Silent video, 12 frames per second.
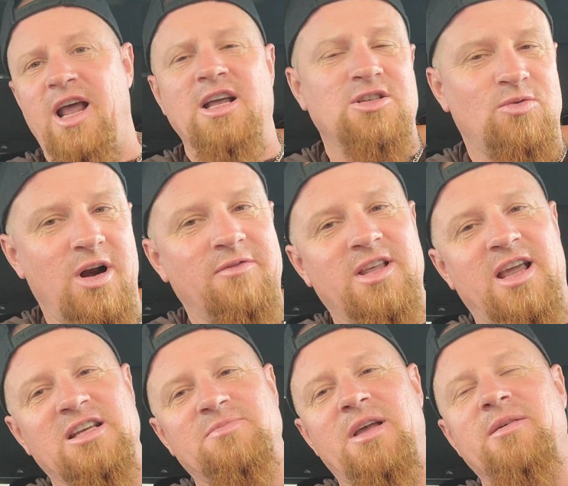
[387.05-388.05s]
days or whatever the
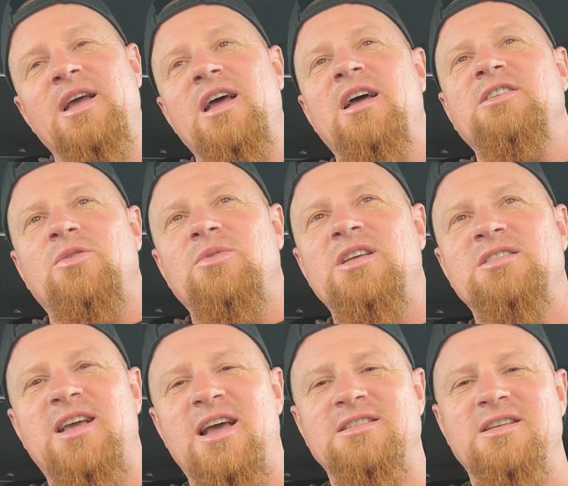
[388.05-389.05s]
case may be. So in
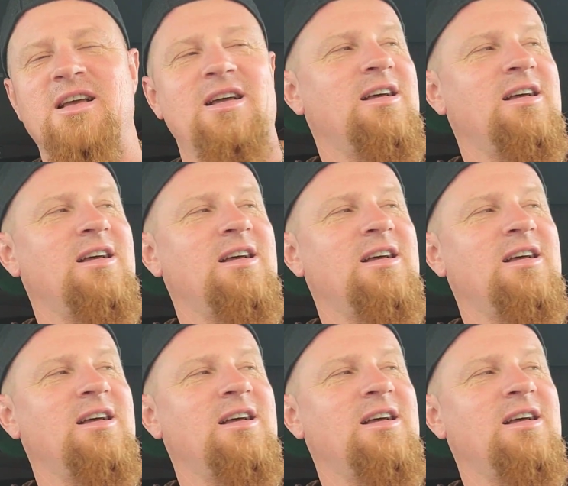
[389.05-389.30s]
this case,